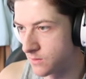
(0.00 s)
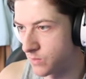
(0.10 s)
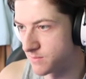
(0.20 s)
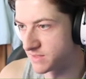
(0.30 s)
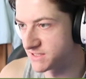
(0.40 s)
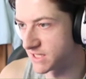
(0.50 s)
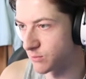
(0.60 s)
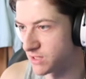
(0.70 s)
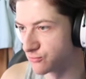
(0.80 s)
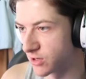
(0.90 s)
Wan-Bissaka,
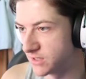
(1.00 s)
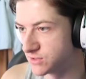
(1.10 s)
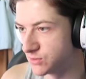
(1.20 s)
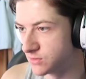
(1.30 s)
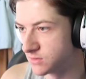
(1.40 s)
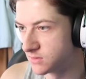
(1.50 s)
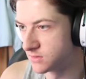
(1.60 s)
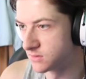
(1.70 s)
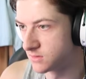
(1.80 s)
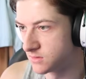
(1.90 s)
where are you running to?
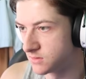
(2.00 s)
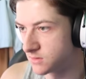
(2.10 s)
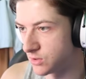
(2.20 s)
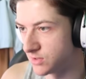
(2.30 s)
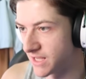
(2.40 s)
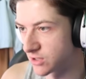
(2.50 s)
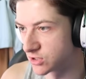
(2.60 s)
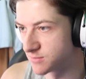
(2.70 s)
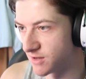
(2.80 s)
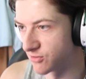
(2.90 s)
Don't you dare
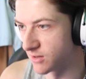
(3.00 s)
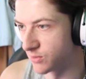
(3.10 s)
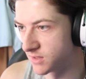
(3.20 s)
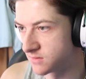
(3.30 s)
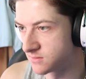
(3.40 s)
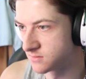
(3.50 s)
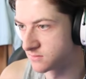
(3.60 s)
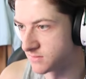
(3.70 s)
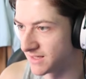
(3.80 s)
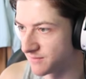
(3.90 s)
go to my right wing.
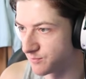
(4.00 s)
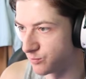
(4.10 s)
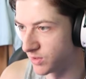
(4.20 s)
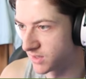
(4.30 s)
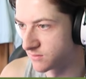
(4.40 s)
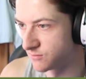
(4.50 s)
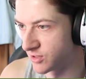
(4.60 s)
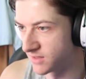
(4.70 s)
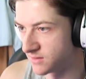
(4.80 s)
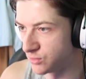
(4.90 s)
My left wing.
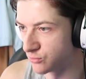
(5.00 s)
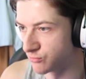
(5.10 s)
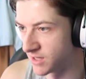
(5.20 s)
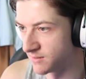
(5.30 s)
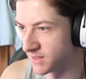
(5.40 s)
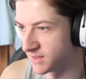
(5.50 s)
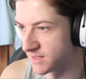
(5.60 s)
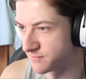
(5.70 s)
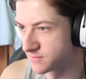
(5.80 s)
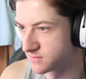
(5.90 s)
Right, your right, my
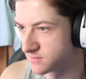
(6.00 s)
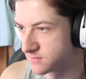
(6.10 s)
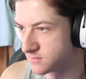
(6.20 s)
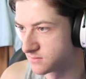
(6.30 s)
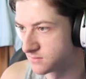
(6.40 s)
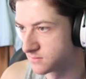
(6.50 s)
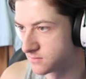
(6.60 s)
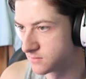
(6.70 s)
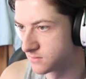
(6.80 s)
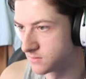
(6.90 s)
left.
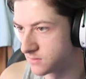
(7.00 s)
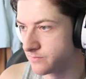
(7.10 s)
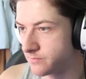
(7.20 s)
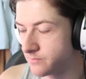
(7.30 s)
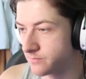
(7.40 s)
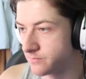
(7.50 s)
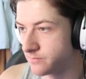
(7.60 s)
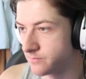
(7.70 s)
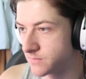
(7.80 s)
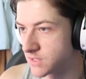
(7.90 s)

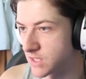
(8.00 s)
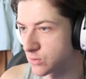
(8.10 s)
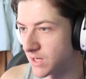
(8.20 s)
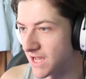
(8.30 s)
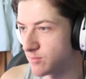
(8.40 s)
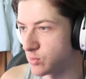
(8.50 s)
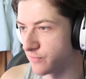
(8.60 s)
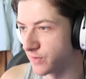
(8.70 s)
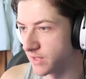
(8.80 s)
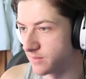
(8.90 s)
Did they call a handball
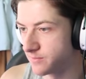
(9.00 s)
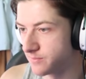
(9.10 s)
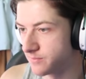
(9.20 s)
for that?